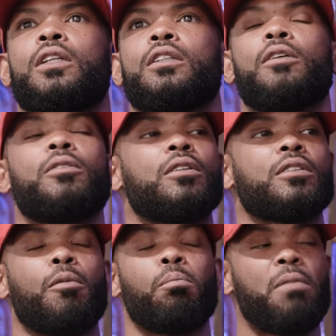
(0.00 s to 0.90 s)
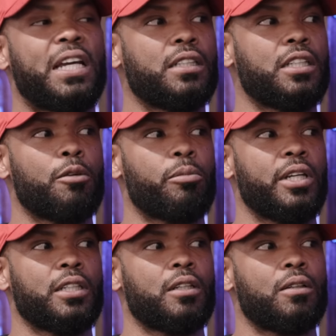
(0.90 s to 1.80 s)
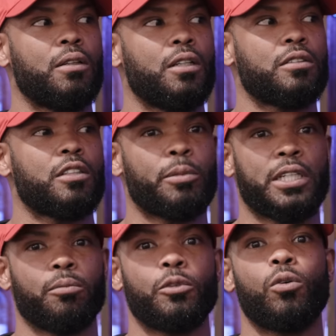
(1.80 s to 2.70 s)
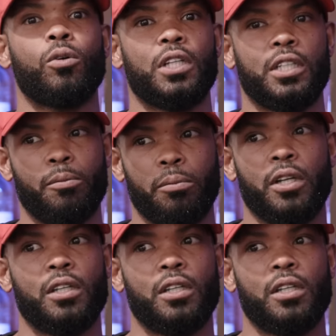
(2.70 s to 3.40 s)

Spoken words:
Them girls are mad in their brain, you know, some of them. Not all of them, but a